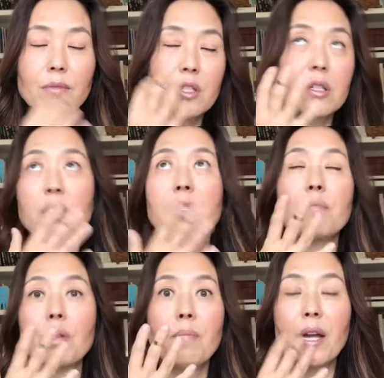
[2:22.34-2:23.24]
just
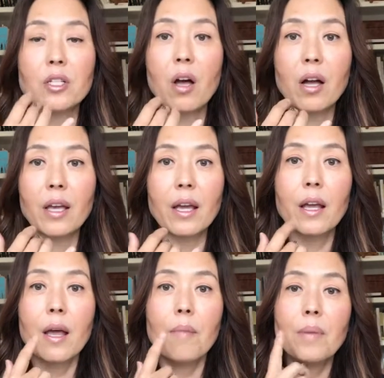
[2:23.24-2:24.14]
simply by talking,
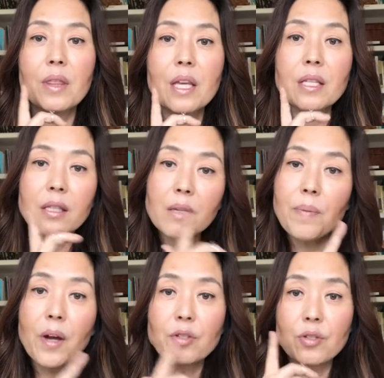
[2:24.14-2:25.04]
but these
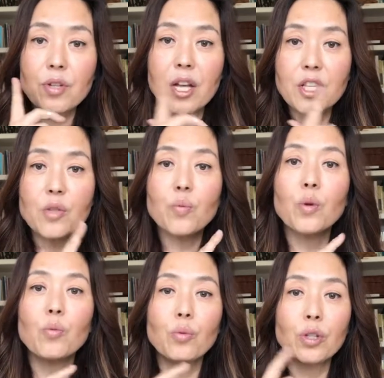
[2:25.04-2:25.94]
lip exercises
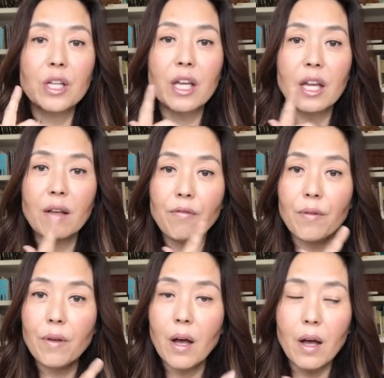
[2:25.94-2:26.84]
will really
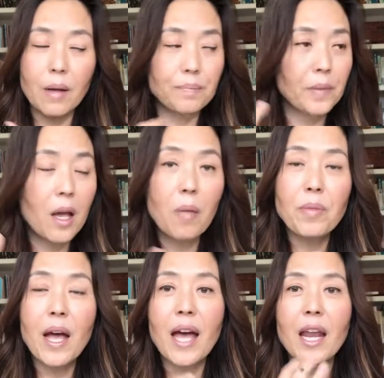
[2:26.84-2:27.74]
um,
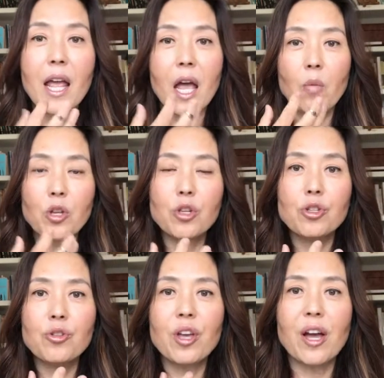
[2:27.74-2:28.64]
help that. And when you
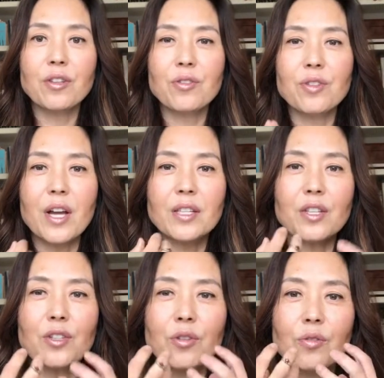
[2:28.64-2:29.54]
do the
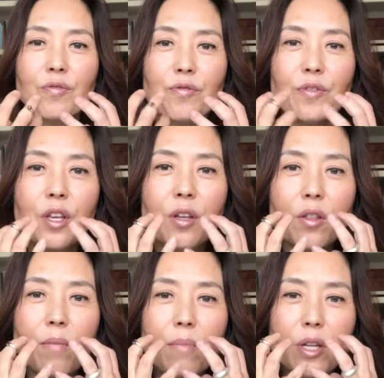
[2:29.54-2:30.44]
exercises, you'll feel
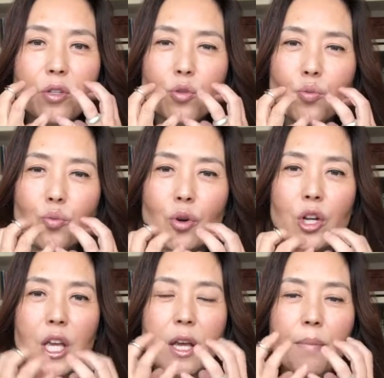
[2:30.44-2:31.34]
the muscles
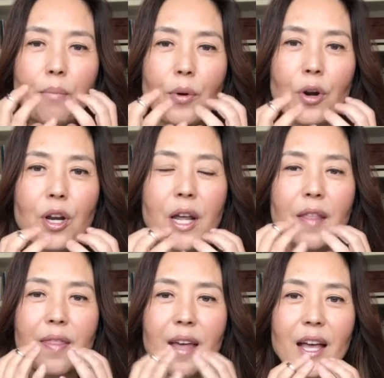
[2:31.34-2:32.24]
working and burning,
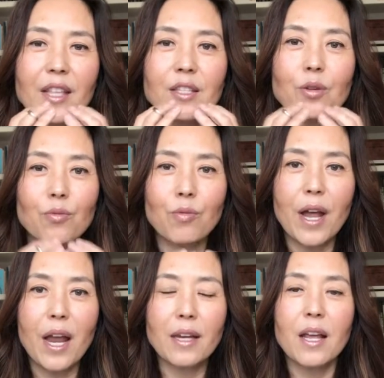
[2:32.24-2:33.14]
and that's
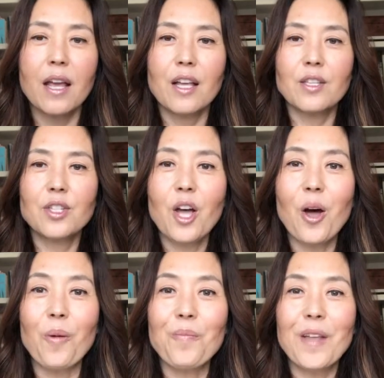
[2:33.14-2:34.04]
great.
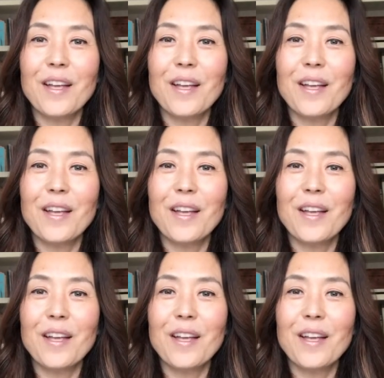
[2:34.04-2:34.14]
So